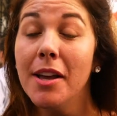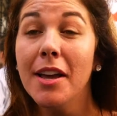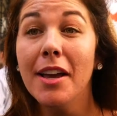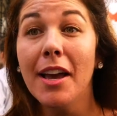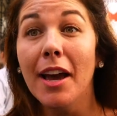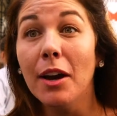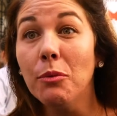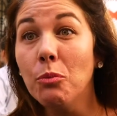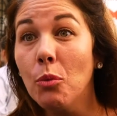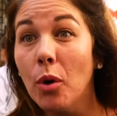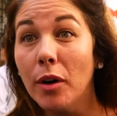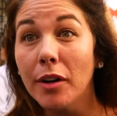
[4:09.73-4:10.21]

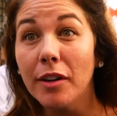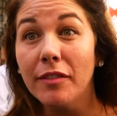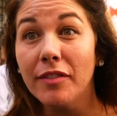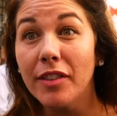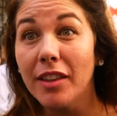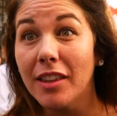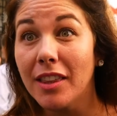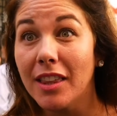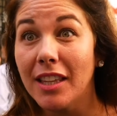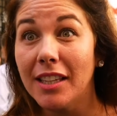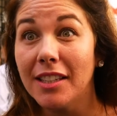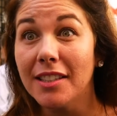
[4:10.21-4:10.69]
and one of the
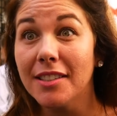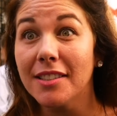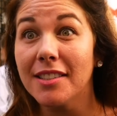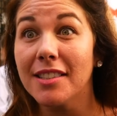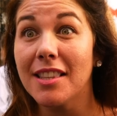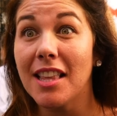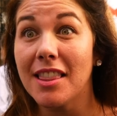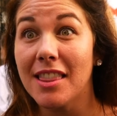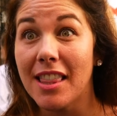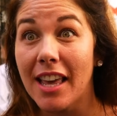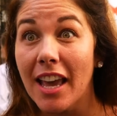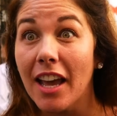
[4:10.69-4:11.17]
things
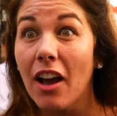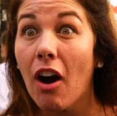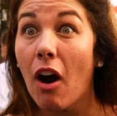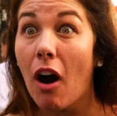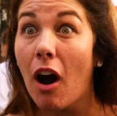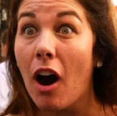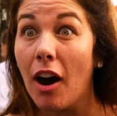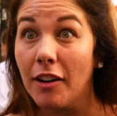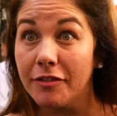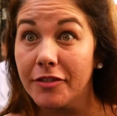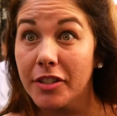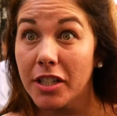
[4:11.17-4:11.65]
that they
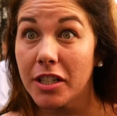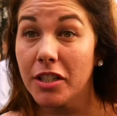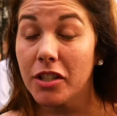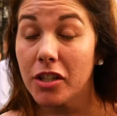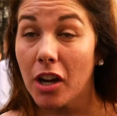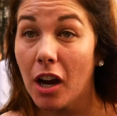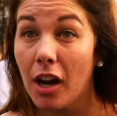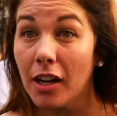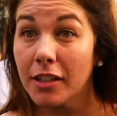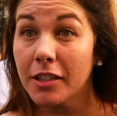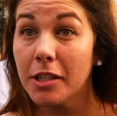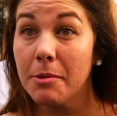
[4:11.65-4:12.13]
often
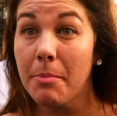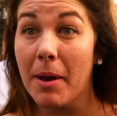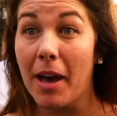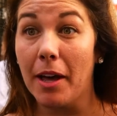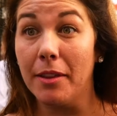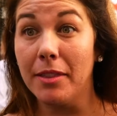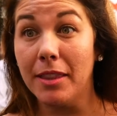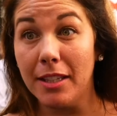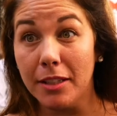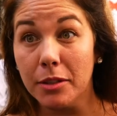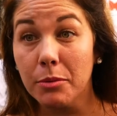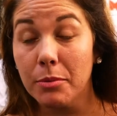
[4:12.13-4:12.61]
talked about,
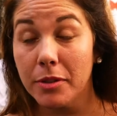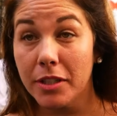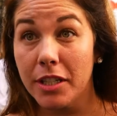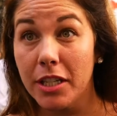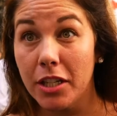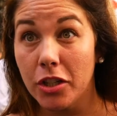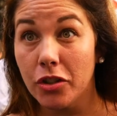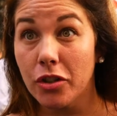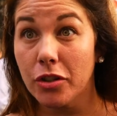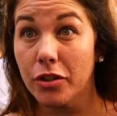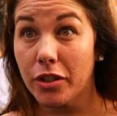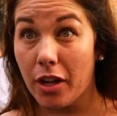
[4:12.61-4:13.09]
and these were
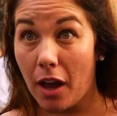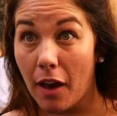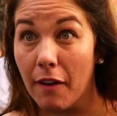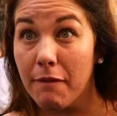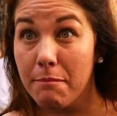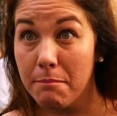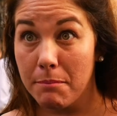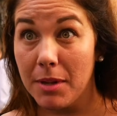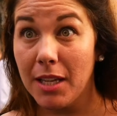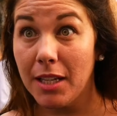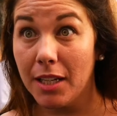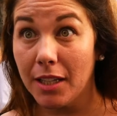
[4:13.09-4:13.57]
teachers of
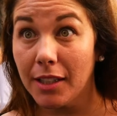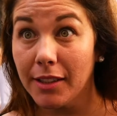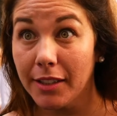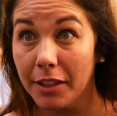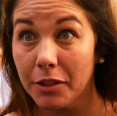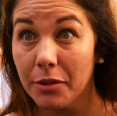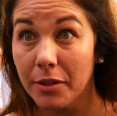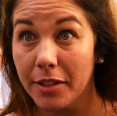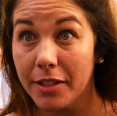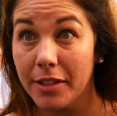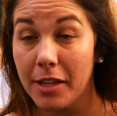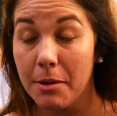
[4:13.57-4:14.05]
media
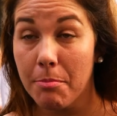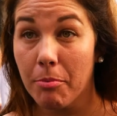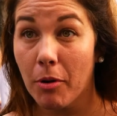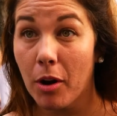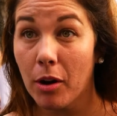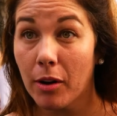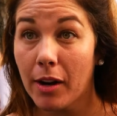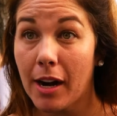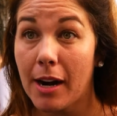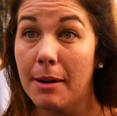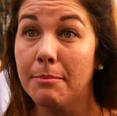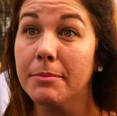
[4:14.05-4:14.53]
literacy
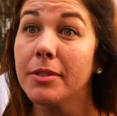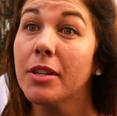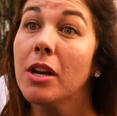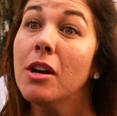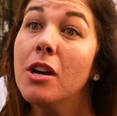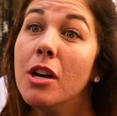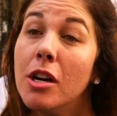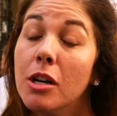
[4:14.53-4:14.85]
programs,